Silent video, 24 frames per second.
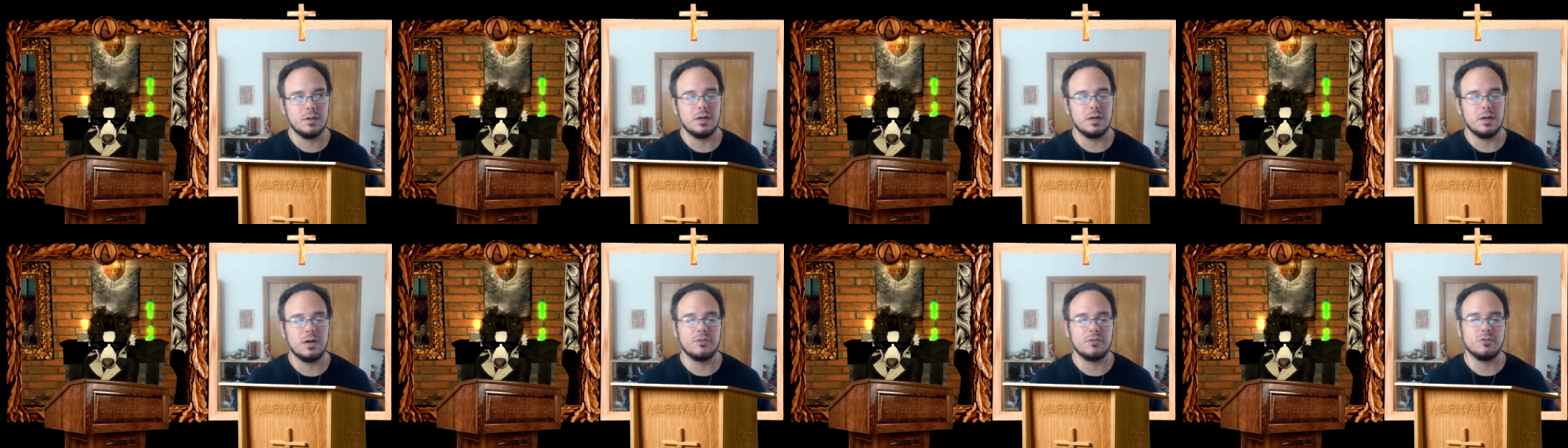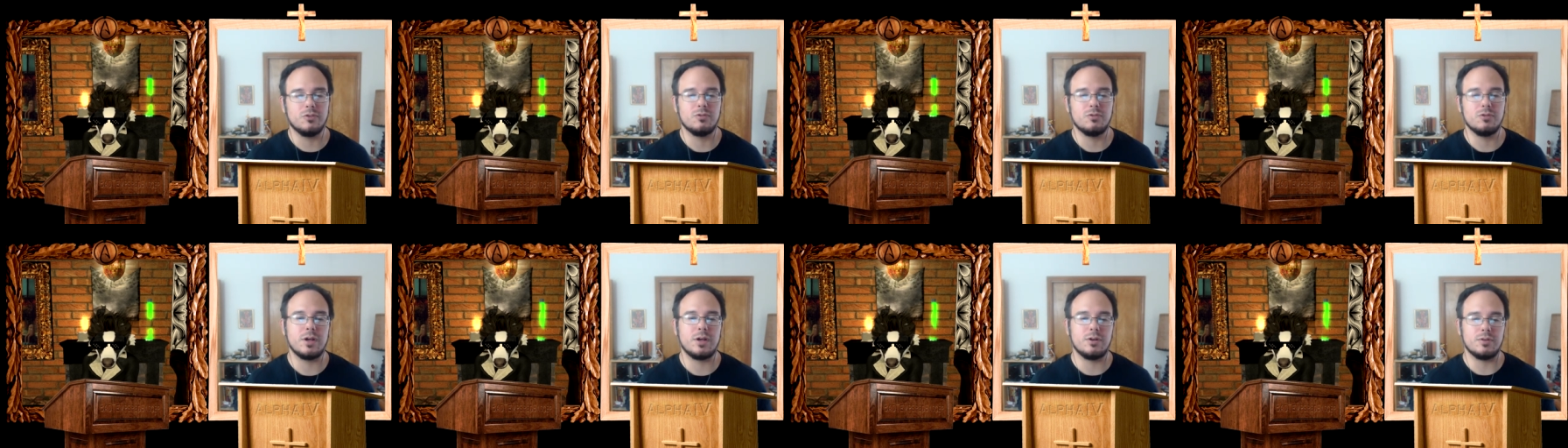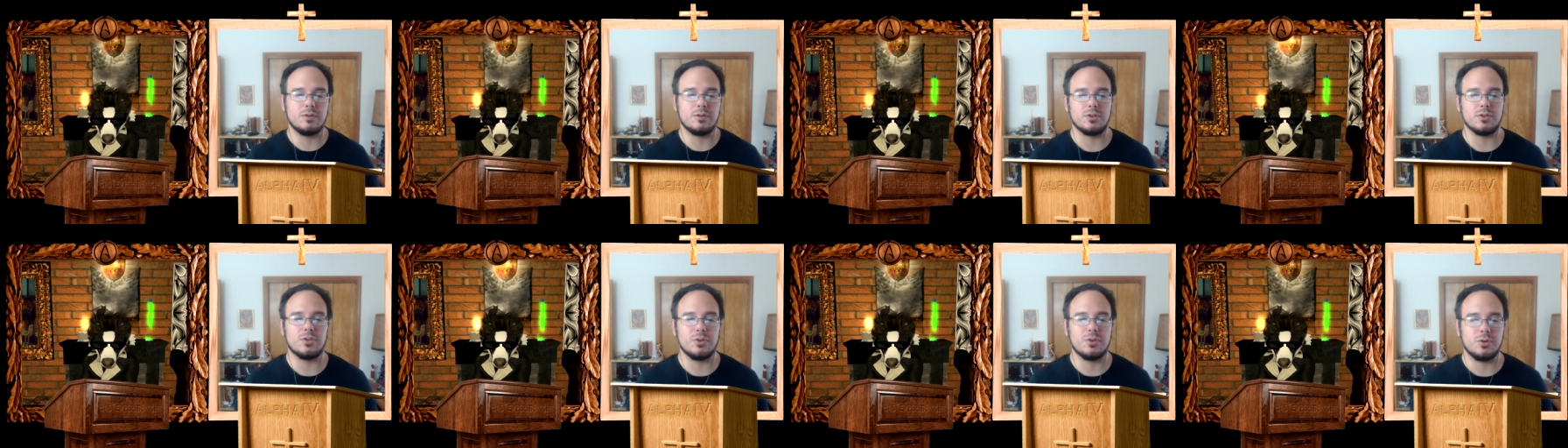of greater
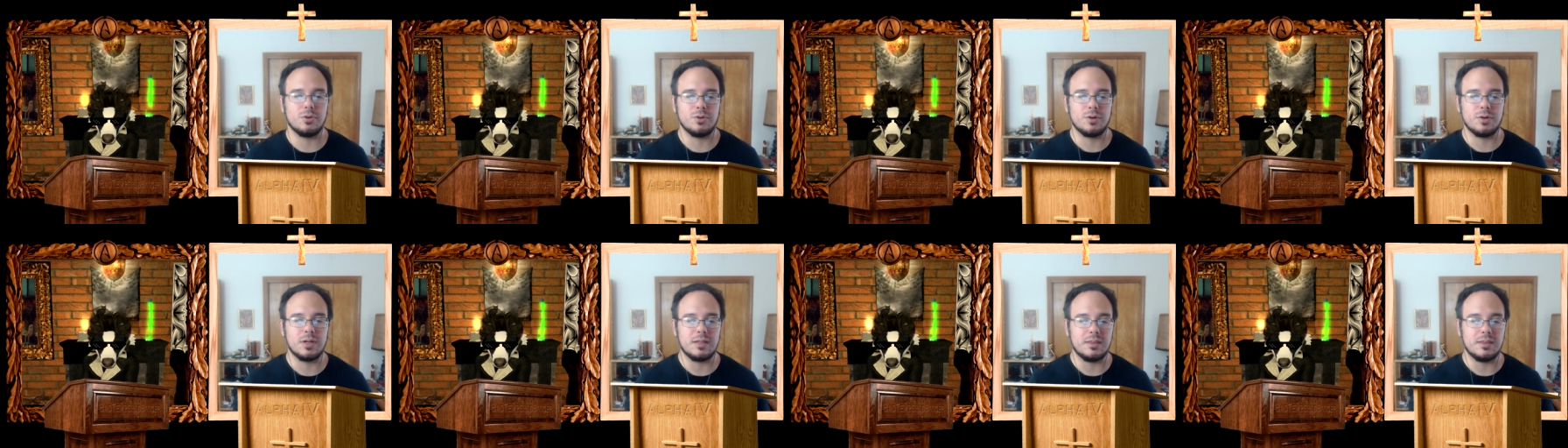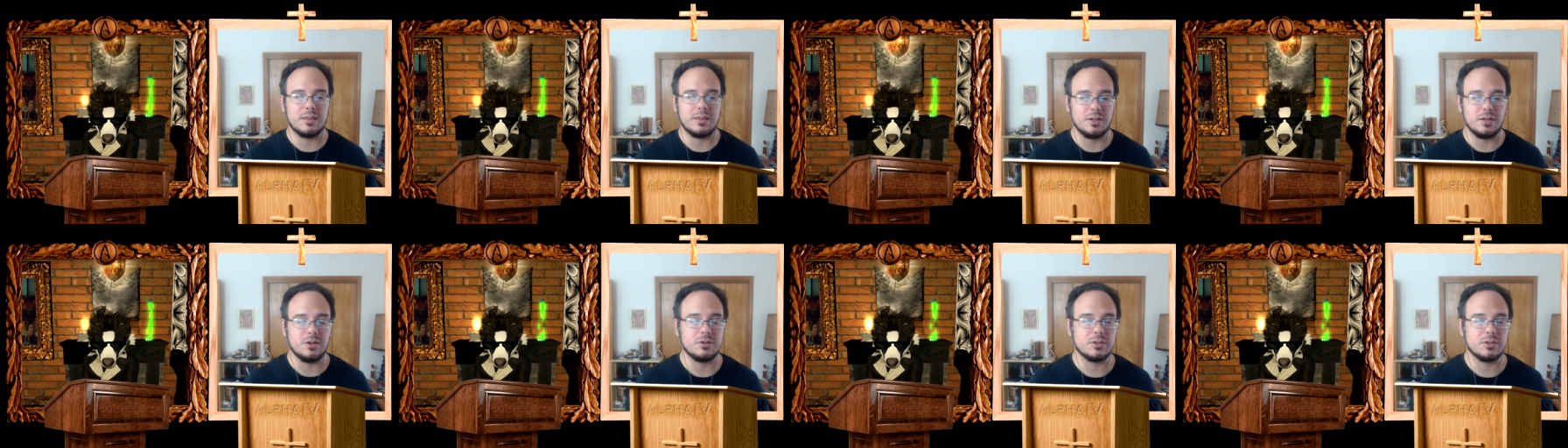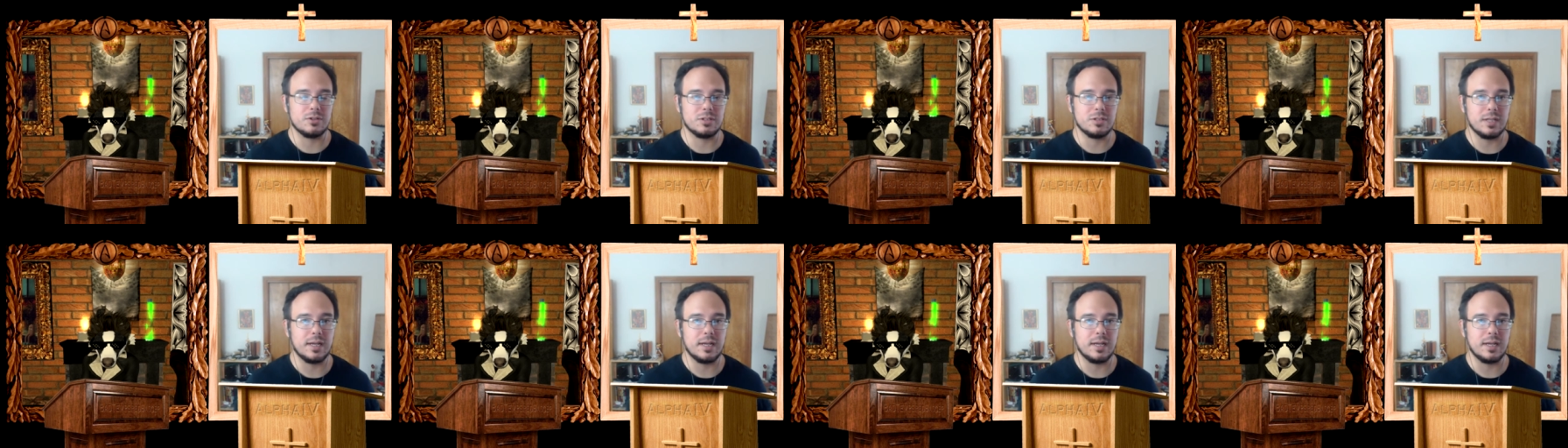authority than your
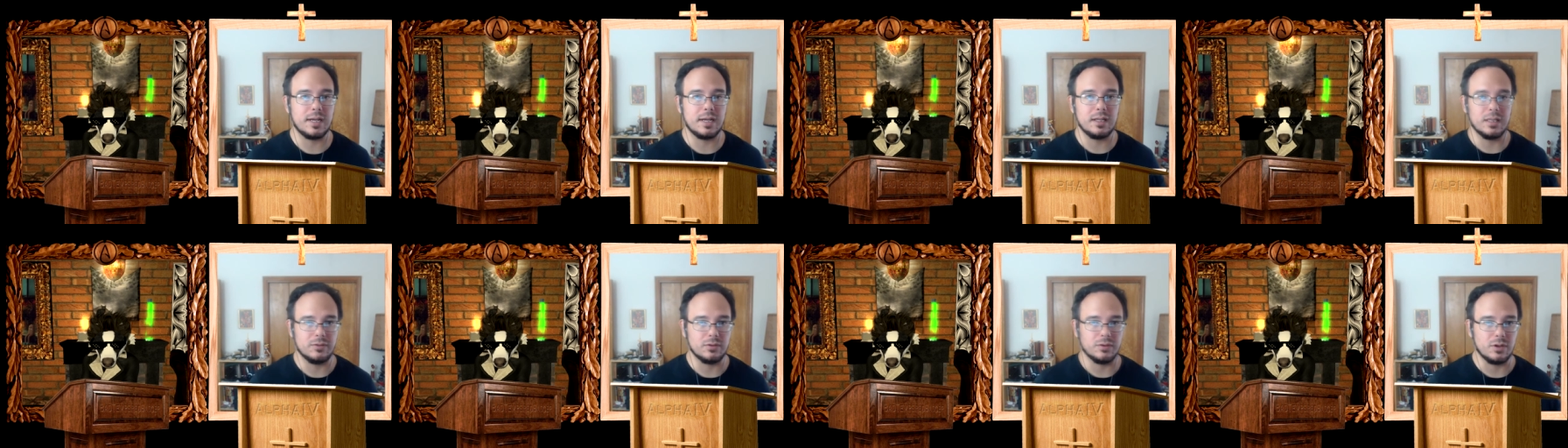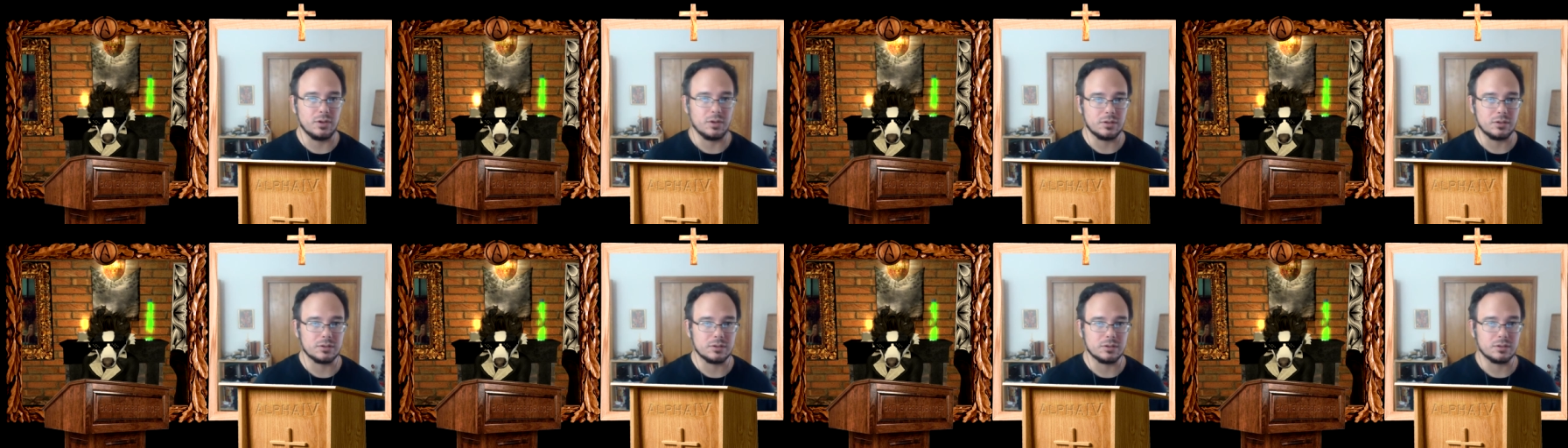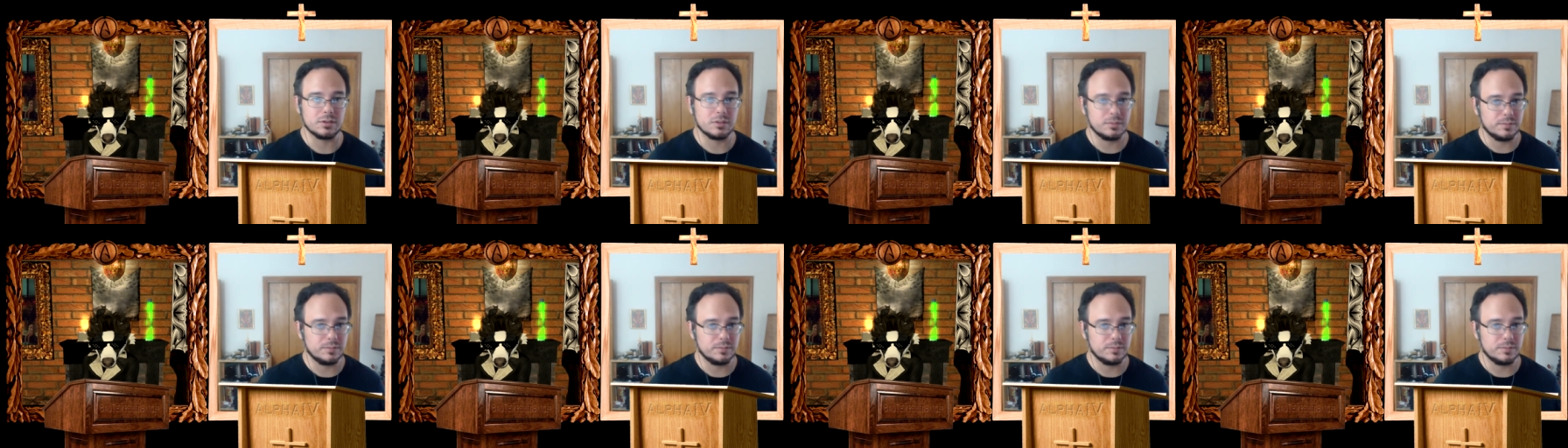state level laws?